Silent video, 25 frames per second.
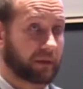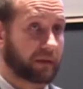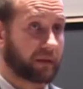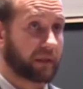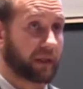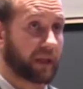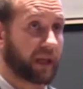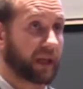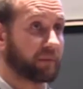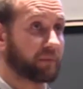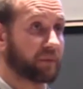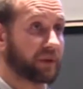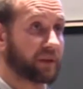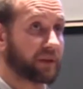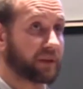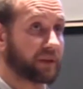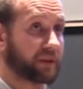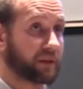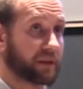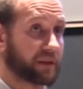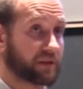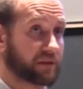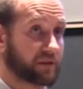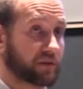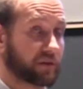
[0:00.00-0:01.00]
can be
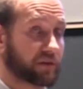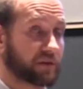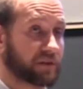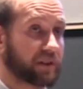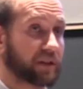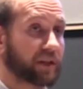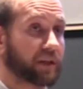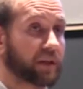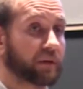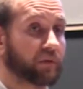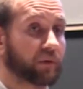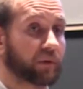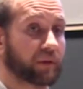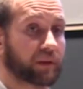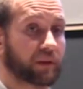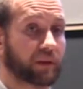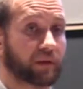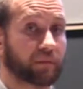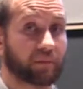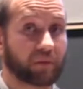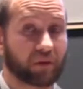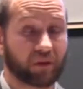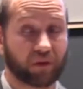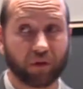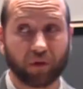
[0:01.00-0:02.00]
associated with
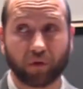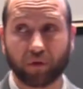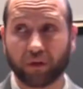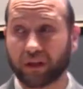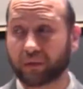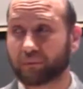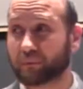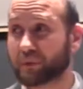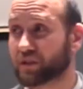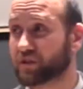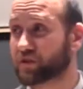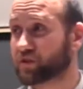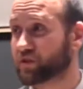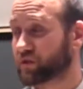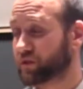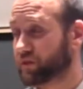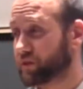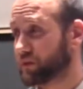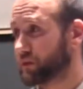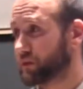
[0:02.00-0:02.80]
Him, no image,